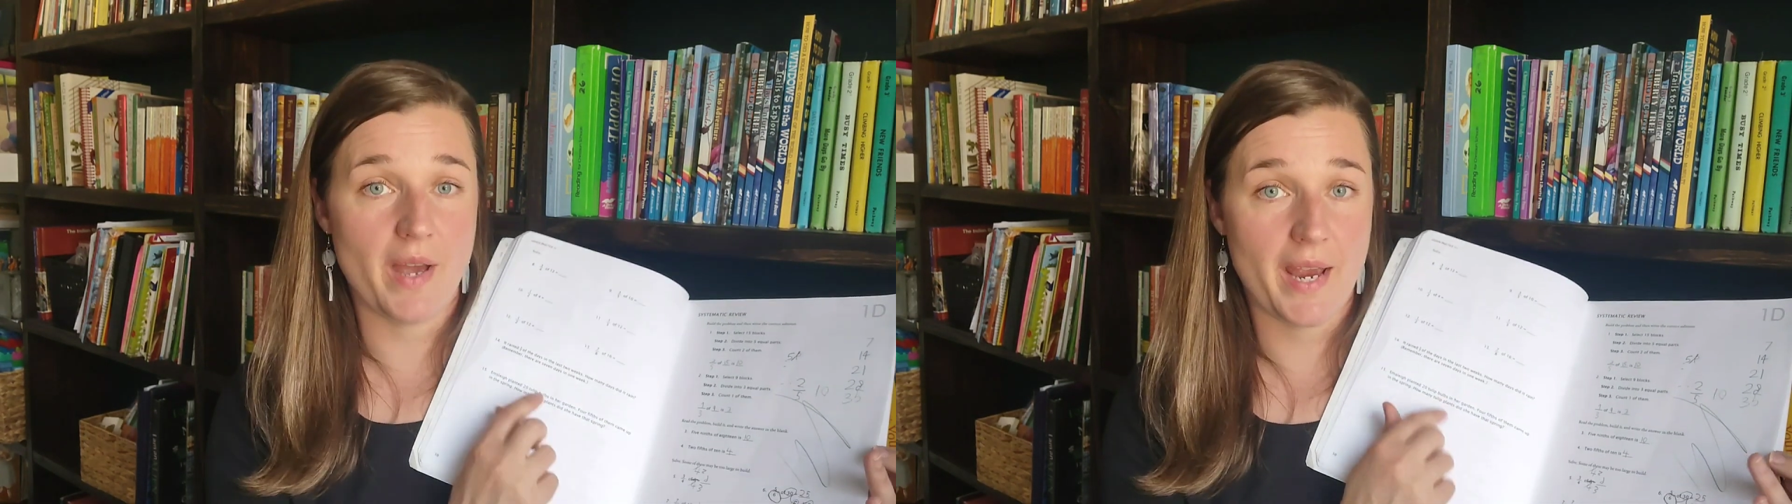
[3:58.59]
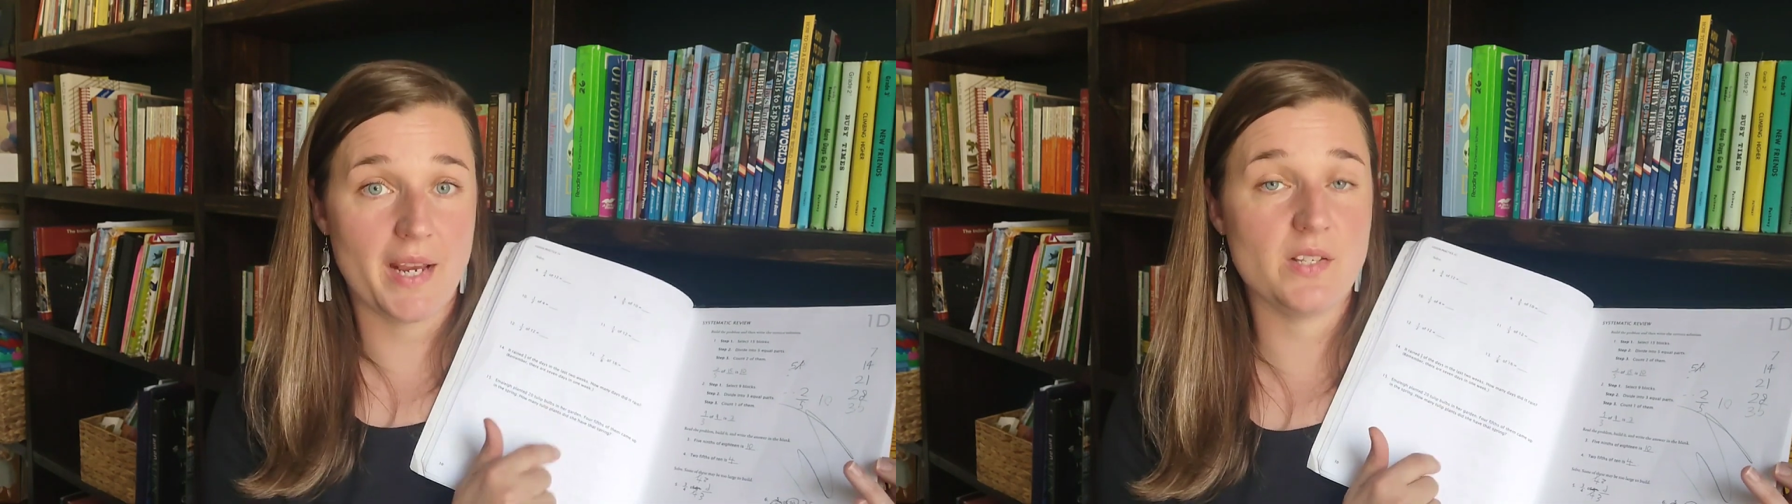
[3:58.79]

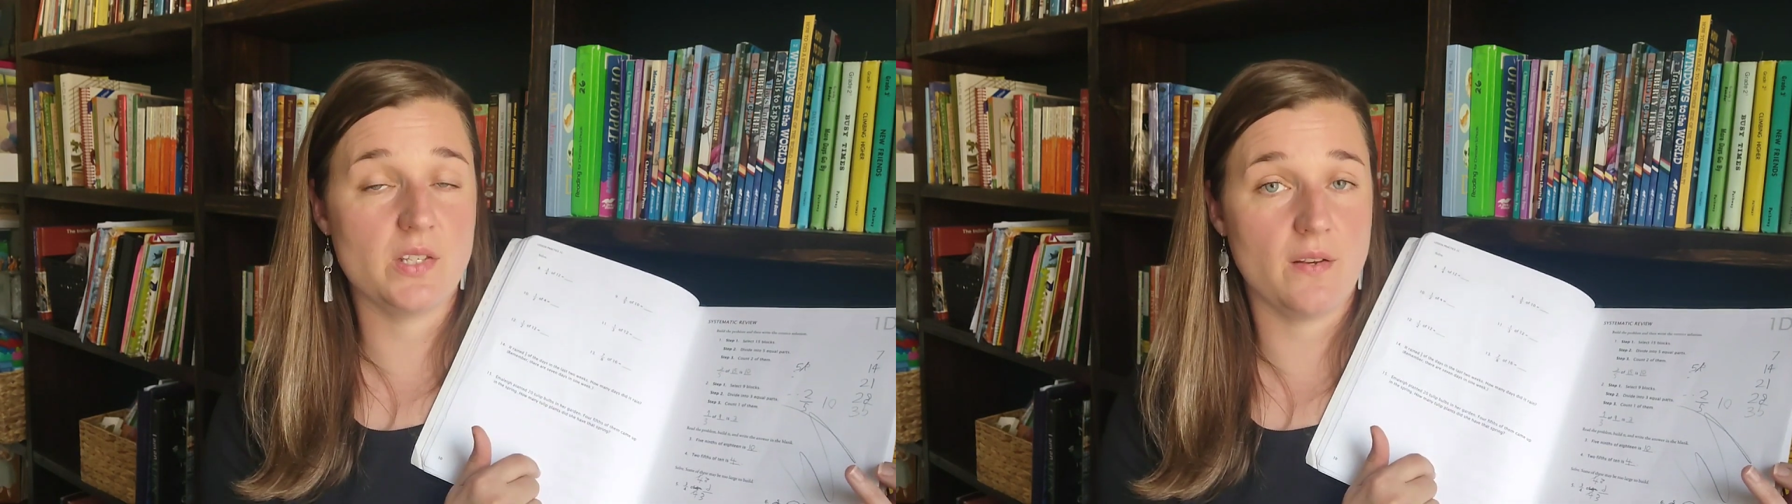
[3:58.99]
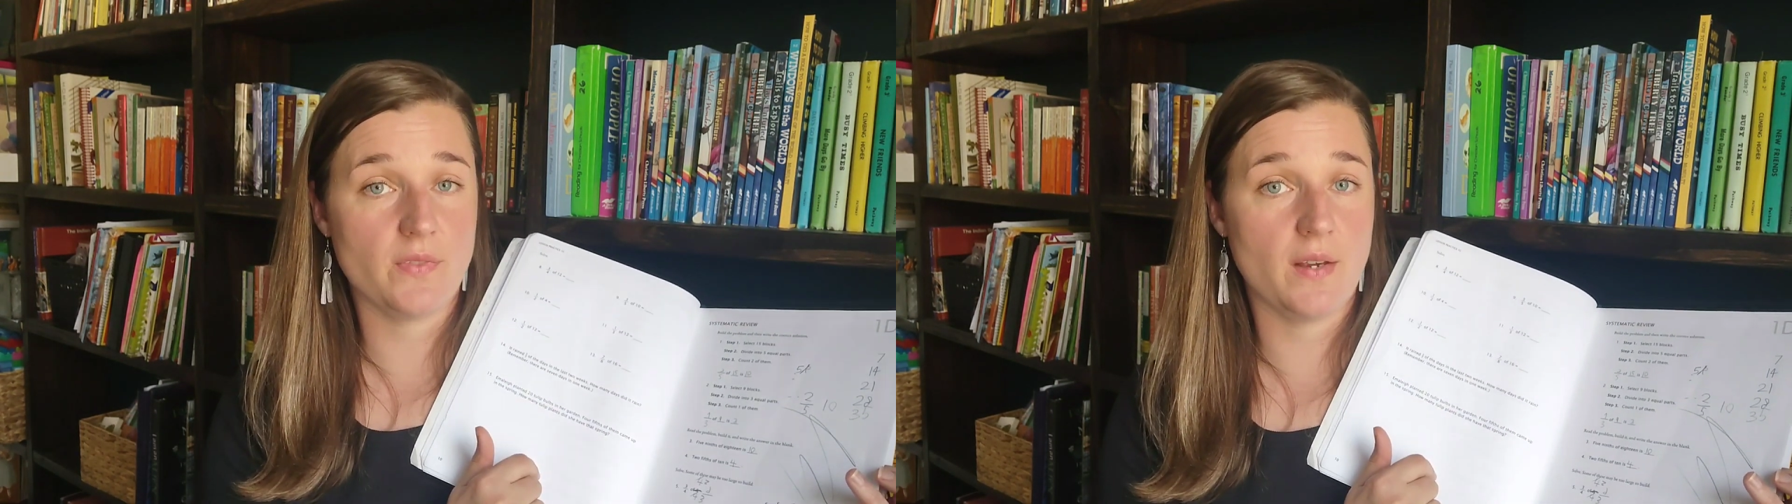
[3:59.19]
A,
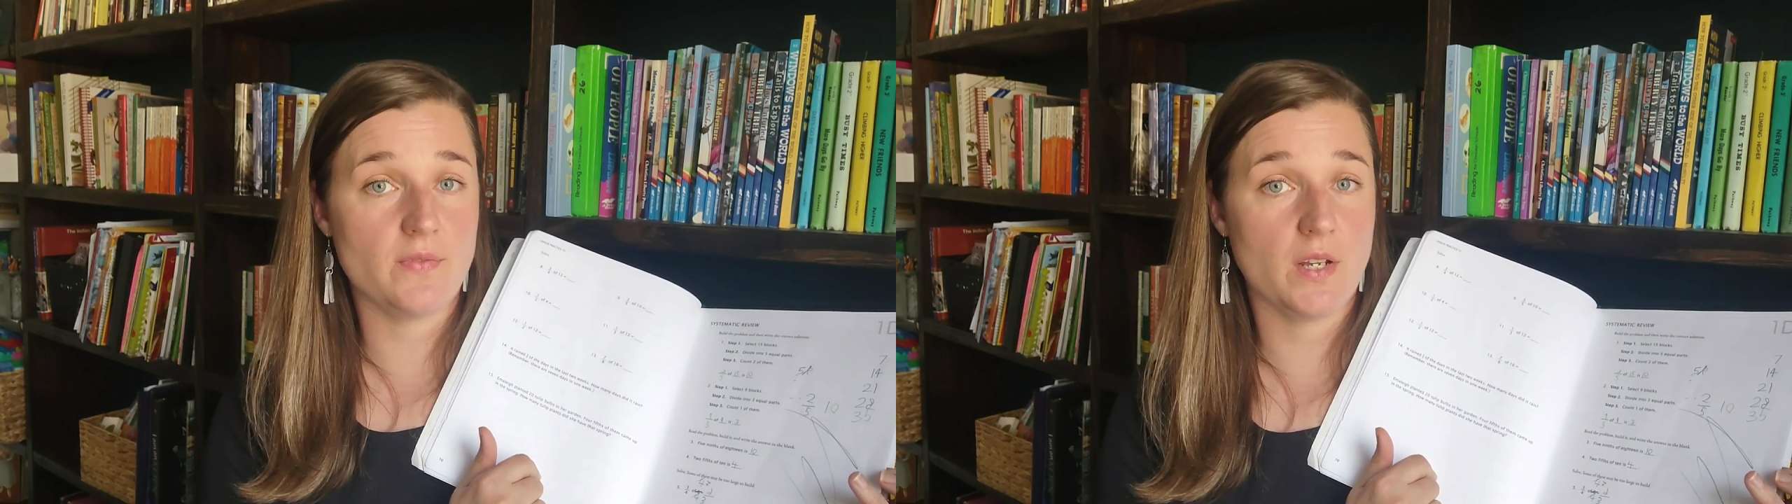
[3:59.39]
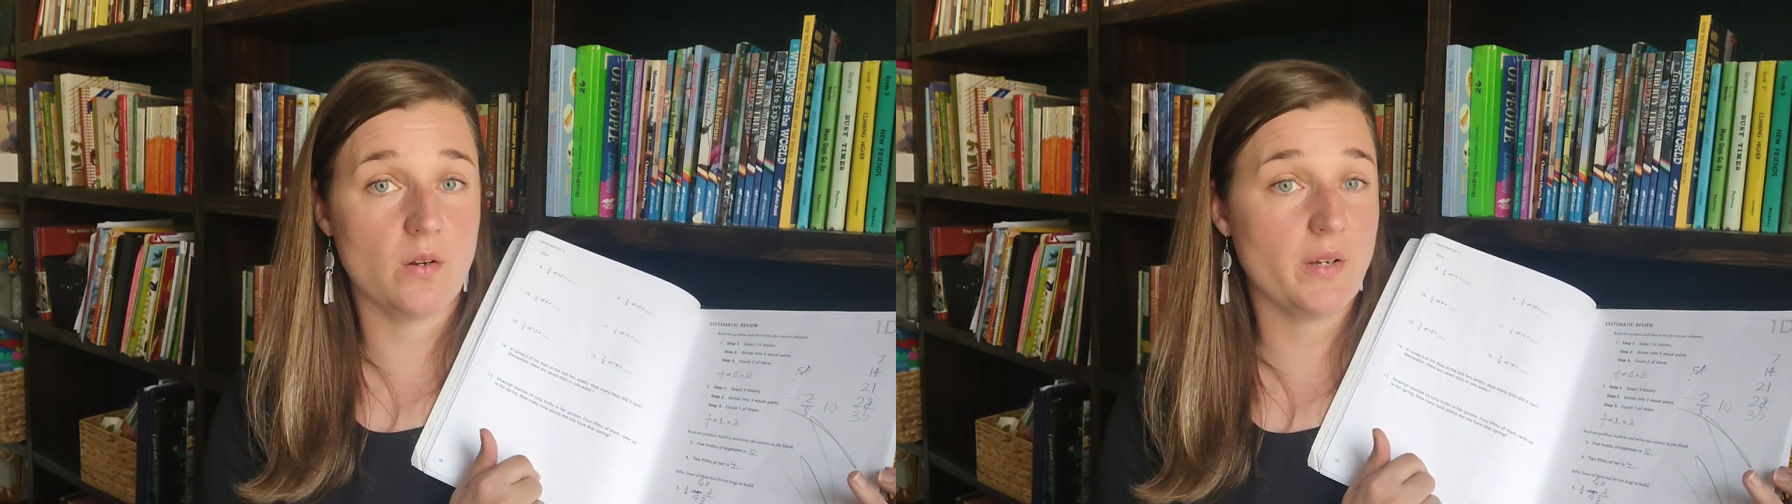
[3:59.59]
see if they've done